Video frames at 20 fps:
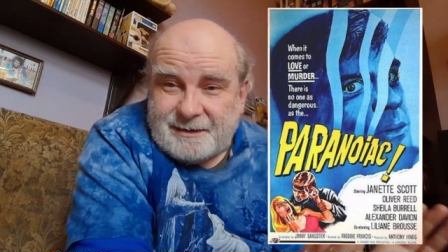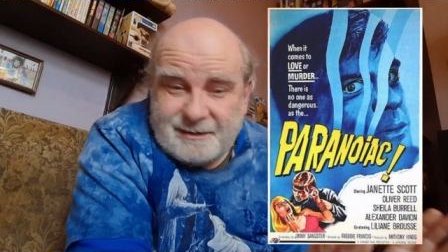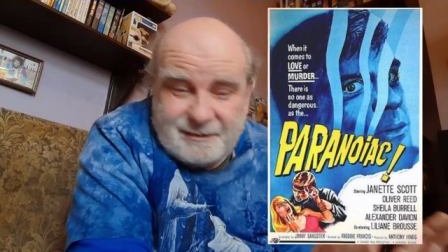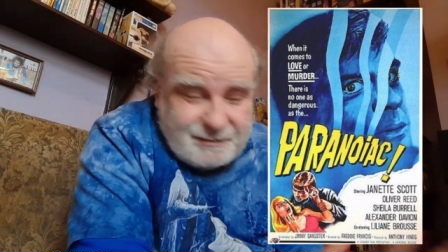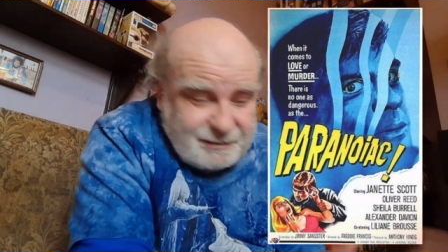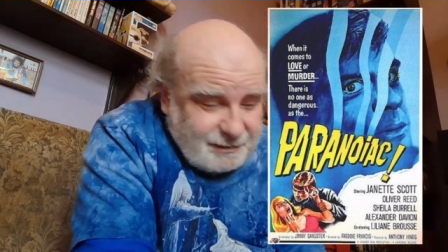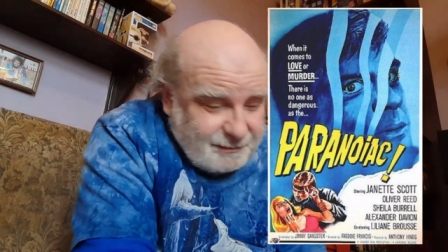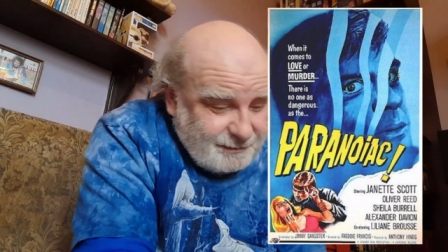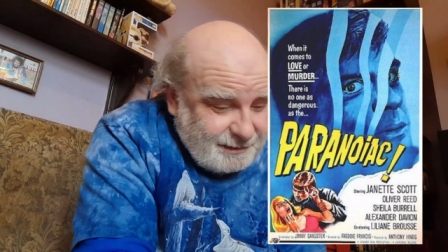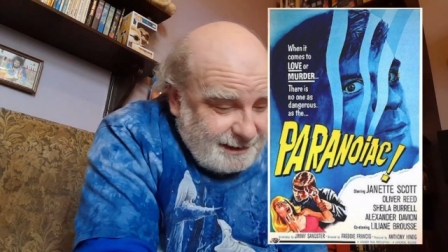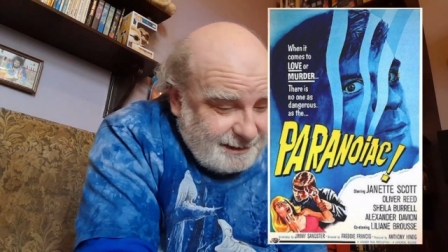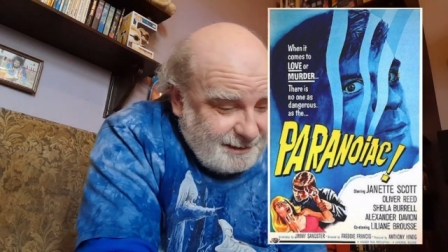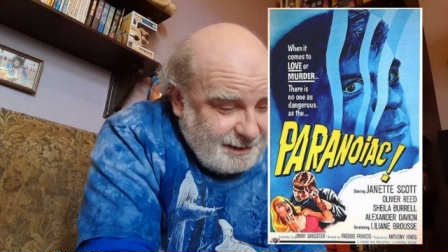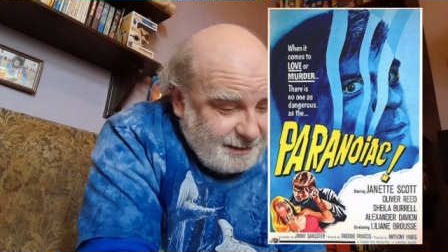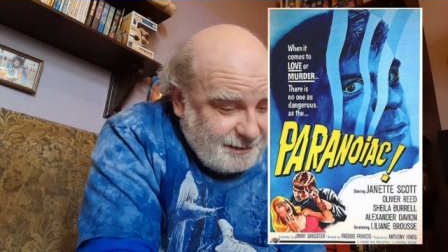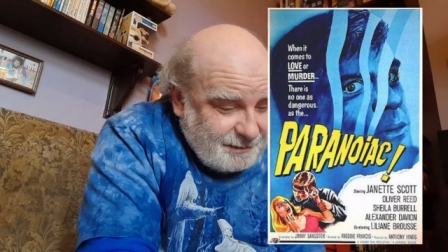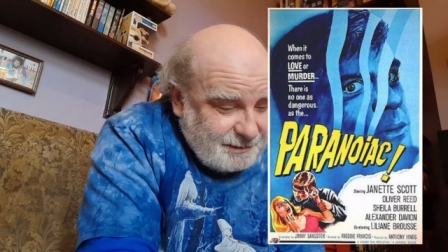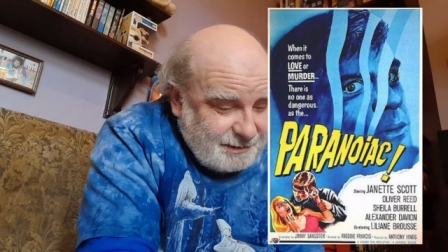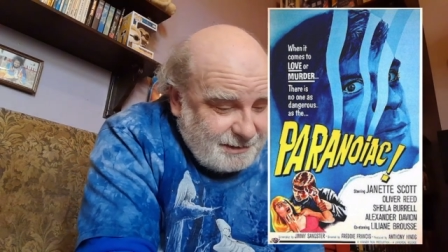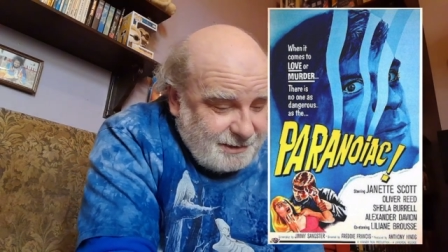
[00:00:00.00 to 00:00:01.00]
She was in
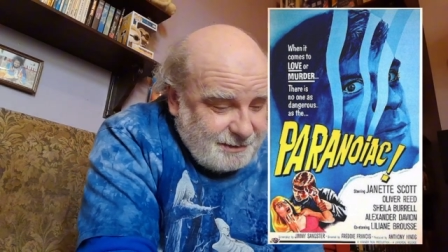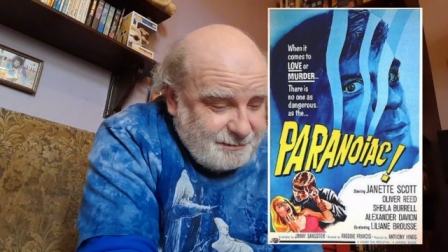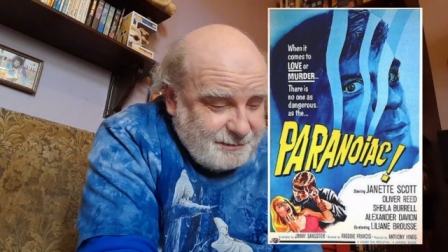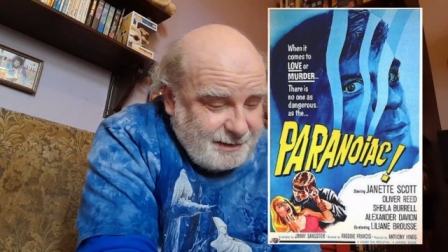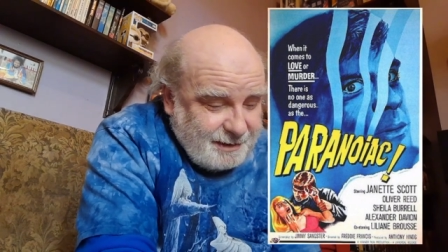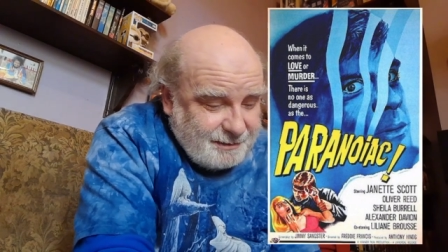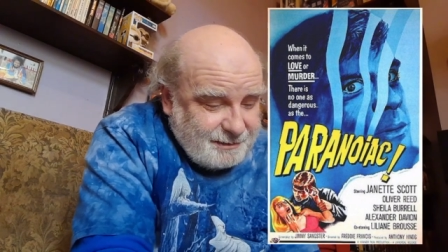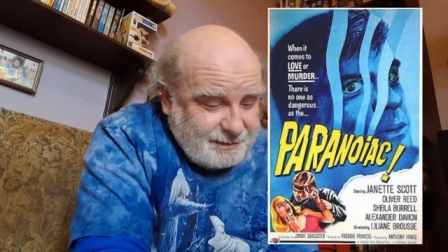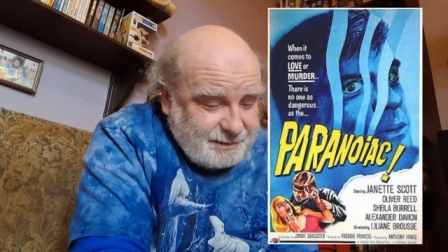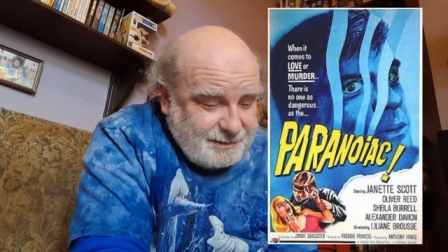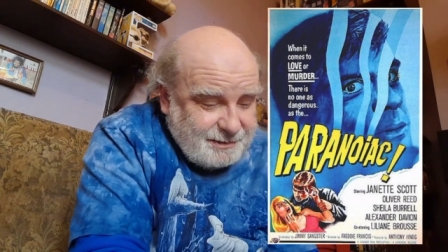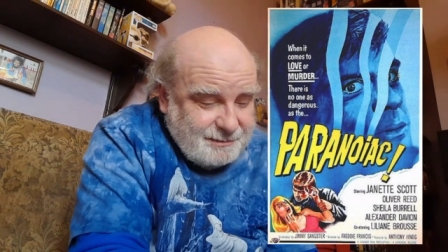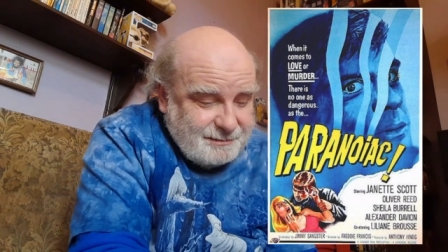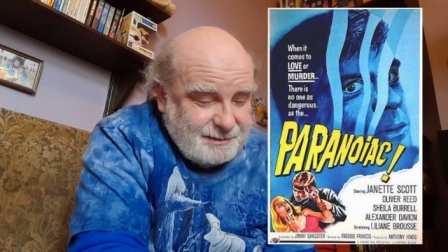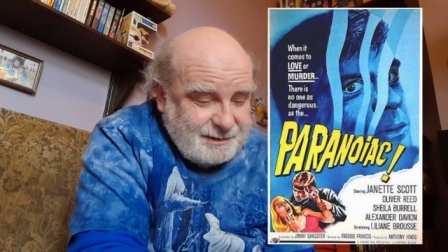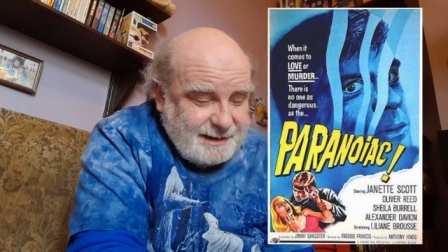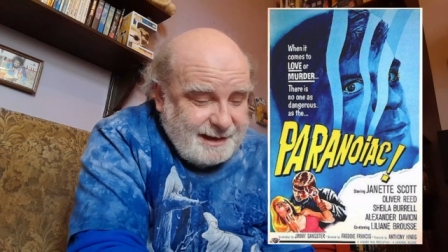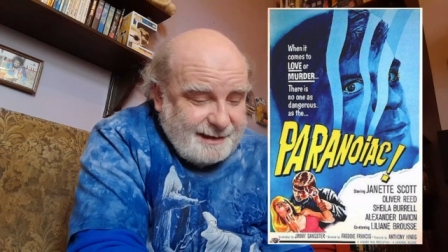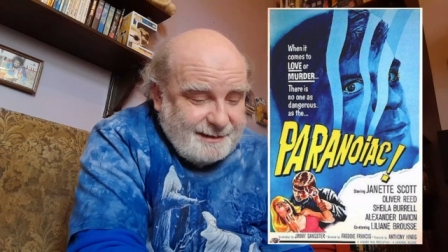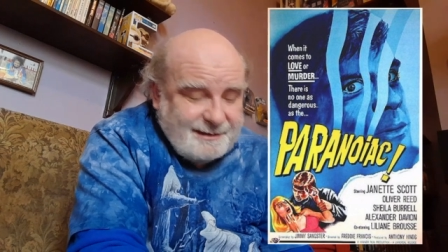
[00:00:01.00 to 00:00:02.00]
those two. Those two
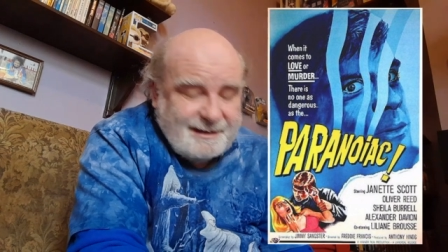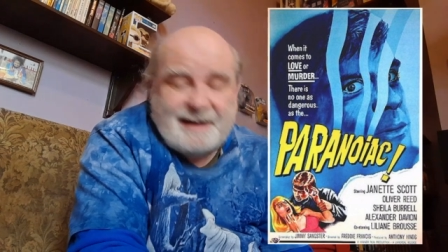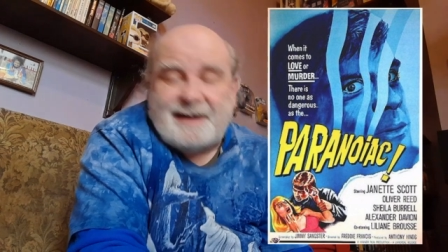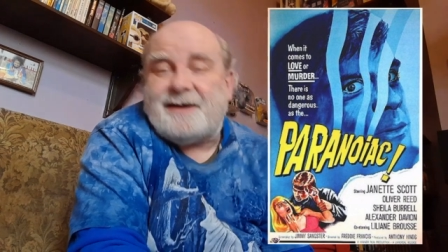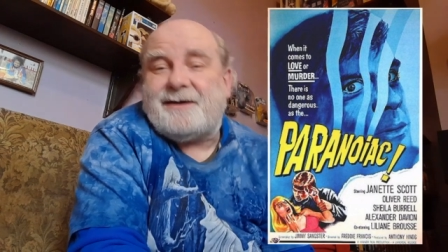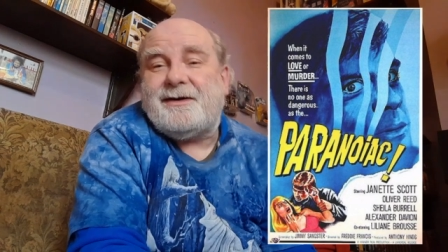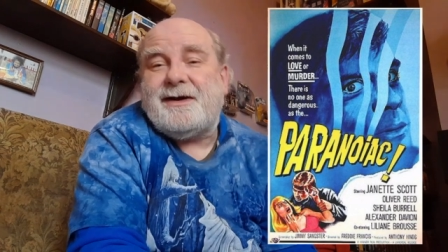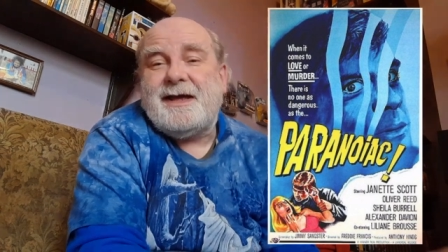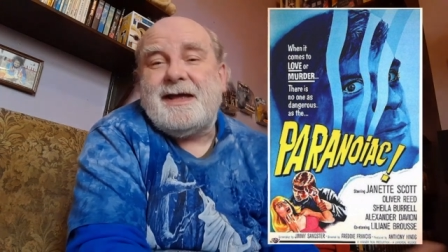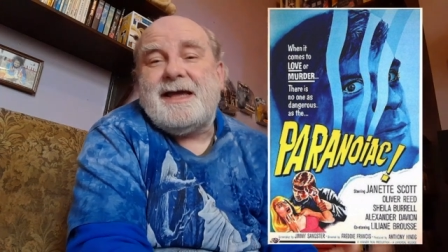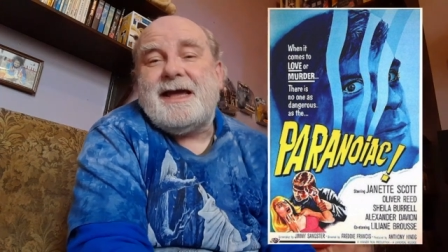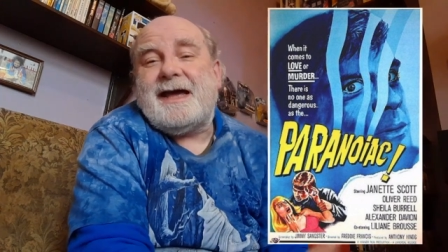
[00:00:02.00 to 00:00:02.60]
stand out.